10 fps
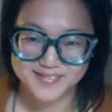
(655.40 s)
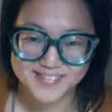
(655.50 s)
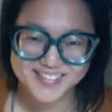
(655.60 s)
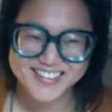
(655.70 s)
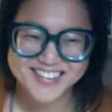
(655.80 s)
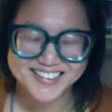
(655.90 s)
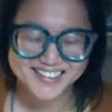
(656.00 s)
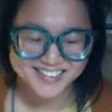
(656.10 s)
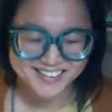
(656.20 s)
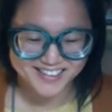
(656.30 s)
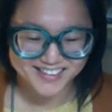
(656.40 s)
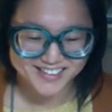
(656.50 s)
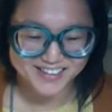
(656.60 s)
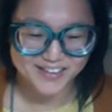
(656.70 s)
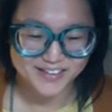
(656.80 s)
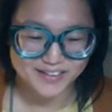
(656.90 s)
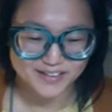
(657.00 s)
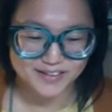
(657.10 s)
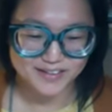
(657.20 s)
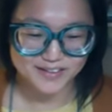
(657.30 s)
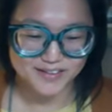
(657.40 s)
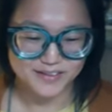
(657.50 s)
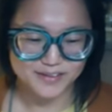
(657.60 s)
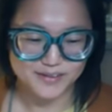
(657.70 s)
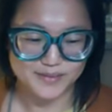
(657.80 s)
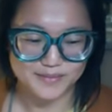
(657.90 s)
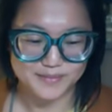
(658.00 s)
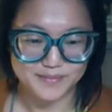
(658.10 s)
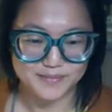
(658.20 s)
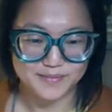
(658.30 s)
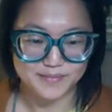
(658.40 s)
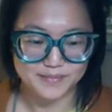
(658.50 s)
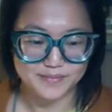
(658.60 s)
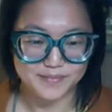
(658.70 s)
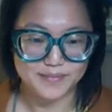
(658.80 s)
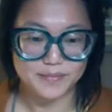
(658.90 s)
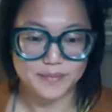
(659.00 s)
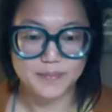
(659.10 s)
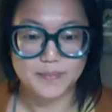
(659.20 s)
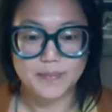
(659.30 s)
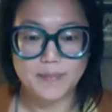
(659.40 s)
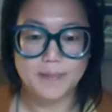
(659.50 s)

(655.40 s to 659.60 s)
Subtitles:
(silent)